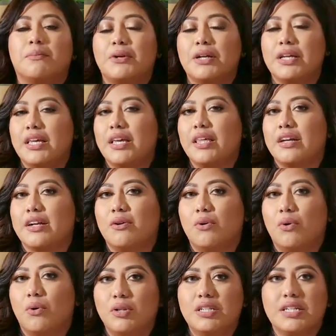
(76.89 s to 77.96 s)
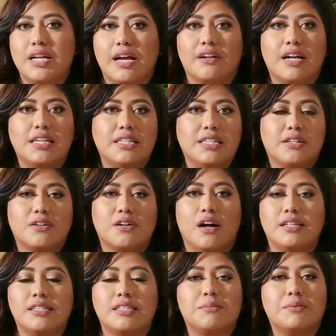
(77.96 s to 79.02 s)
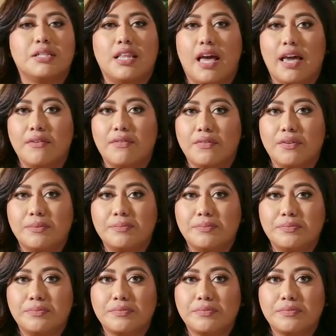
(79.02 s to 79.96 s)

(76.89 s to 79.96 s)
bringing their whole entire idea or concept to life.